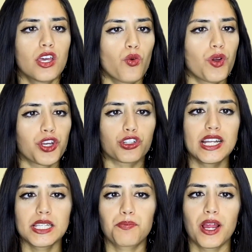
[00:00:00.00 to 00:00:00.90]
When the
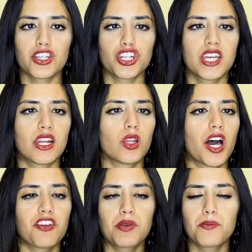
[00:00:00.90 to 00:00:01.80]
Great Depression hit, a
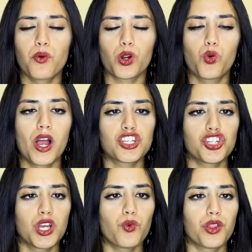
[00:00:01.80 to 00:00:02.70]
lot of people were
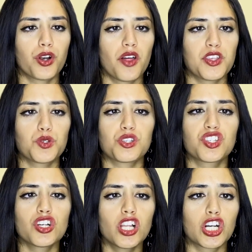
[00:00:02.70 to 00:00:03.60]
questioning whether or not this was
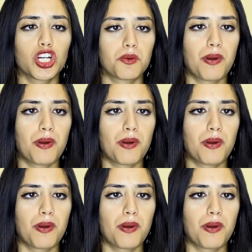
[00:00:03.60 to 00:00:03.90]
still a good